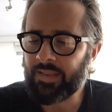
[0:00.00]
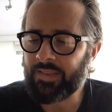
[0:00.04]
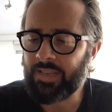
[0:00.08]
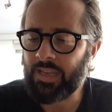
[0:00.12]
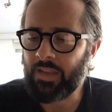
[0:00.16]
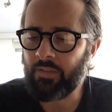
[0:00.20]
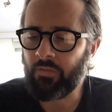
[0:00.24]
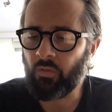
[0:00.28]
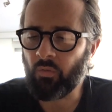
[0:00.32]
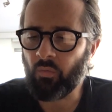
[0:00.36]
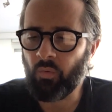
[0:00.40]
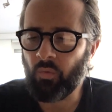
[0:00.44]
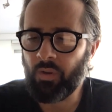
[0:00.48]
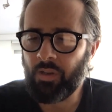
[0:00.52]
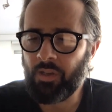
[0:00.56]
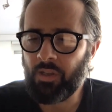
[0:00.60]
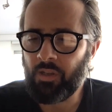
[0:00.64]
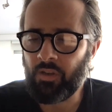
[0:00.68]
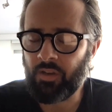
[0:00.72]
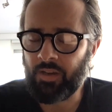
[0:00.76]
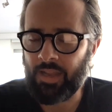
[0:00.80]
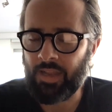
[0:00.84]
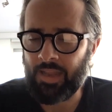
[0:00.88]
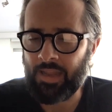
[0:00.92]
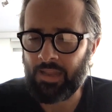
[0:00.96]
have a really
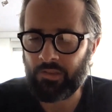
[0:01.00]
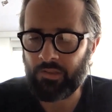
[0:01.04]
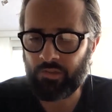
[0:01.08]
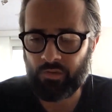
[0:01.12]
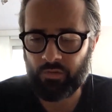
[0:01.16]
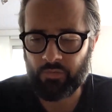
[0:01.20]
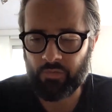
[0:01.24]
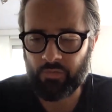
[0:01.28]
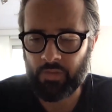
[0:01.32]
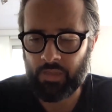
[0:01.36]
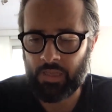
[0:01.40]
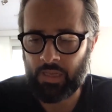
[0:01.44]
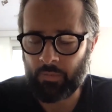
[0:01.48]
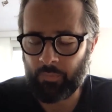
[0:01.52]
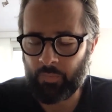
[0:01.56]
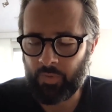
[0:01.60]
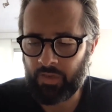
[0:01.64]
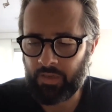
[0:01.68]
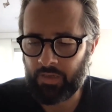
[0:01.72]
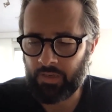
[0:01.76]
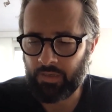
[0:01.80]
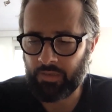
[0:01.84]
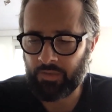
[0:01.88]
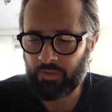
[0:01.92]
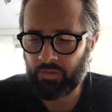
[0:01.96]
good answer for that
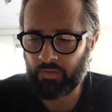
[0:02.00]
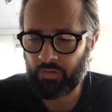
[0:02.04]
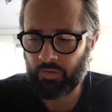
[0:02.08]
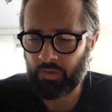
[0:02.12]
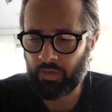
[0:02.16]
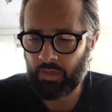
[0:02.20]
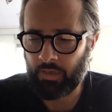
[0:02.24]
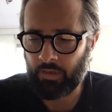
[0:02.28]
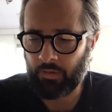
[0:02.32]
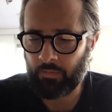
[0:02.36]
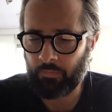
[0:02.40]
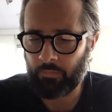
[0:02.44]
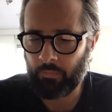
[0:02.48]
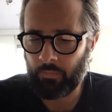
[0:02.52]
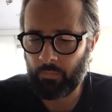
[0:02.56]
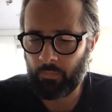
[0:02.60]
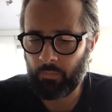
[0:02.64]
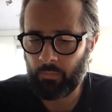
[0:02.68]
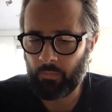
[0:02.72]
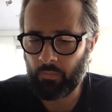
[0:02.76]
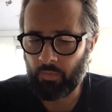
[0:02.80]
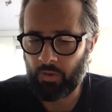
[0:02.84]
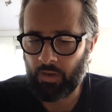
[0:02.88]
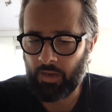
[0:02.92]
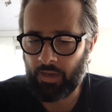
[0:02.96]
because
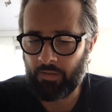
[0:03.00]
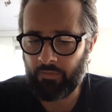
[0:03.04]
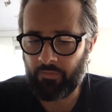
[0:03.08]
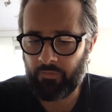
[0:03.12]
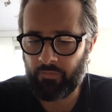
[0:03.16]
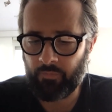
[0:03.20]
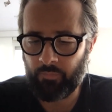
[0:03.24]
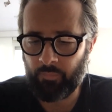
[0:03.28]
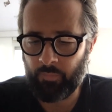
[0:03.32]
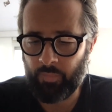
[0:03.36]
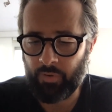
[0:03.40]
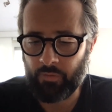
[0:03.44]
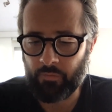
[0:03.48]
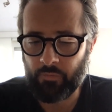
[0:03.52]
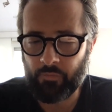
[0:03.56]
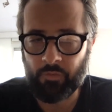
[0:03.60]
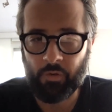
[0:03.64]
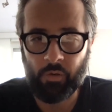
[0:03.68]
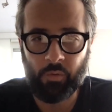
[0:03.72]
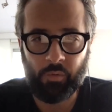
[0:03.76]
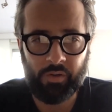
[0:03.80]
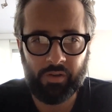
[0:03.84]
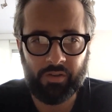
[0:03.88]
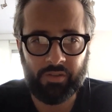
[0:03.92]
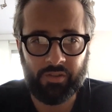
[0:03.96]
I've been
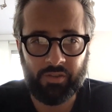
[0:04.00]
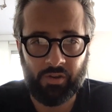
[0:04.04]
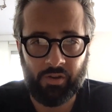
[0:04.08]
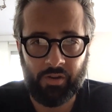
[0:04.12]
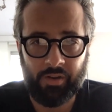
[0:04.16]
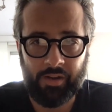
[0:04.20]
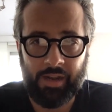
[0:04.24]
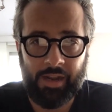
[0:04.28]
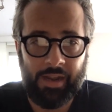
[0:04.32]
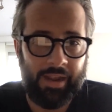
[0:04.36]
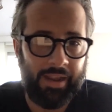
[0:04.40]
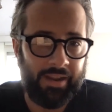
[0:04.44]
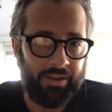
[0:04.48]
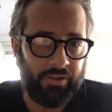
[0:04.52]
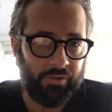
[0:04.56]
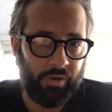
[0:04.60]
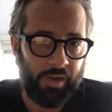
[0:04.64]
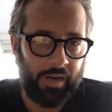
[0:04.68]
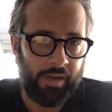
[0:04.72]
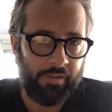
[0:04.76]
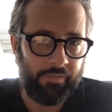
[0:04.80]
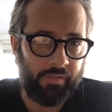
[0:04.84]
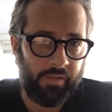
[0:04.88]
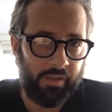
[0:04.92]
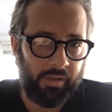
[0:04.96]
focused on high
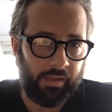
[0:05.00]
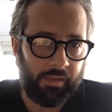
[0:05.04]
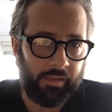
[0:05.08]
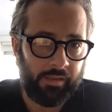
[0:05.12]
traffic